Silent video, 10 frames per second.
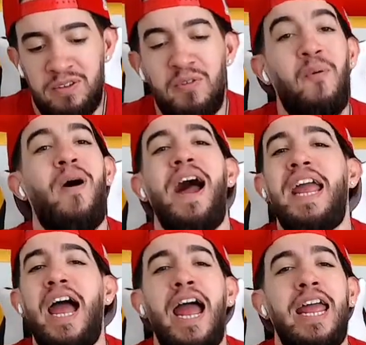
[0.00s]
Why
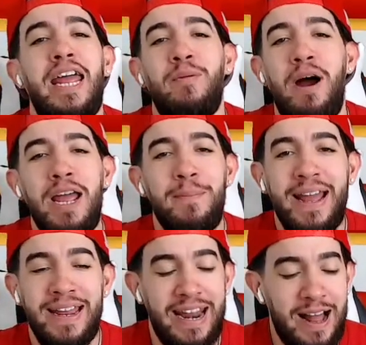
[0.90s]
am I
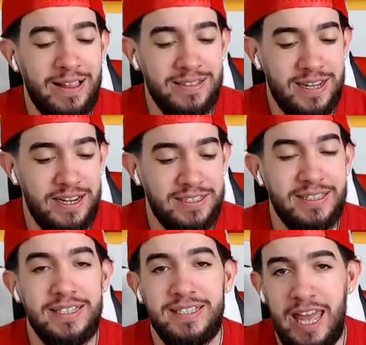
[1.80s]

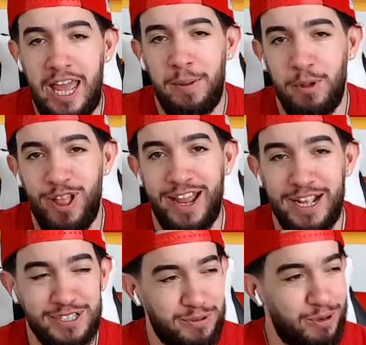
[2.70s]
analyzing this game like
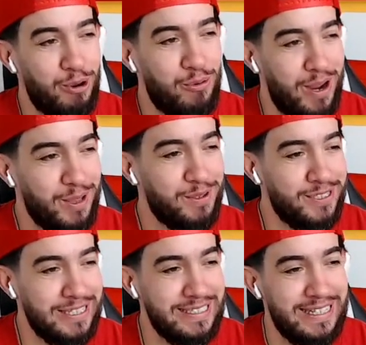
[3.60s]
as a real regular
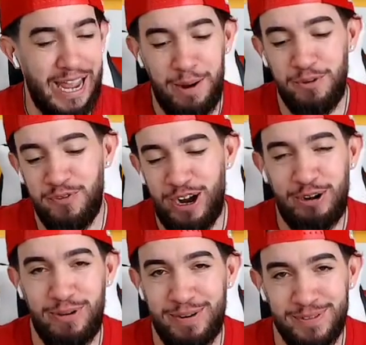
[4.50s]
season game to find a
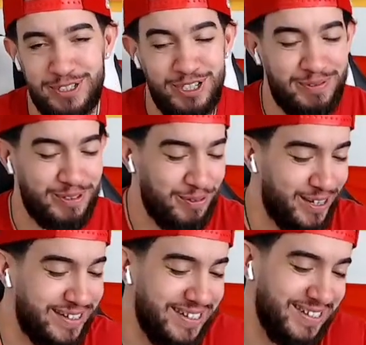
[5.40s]
way for the Chiefs to win?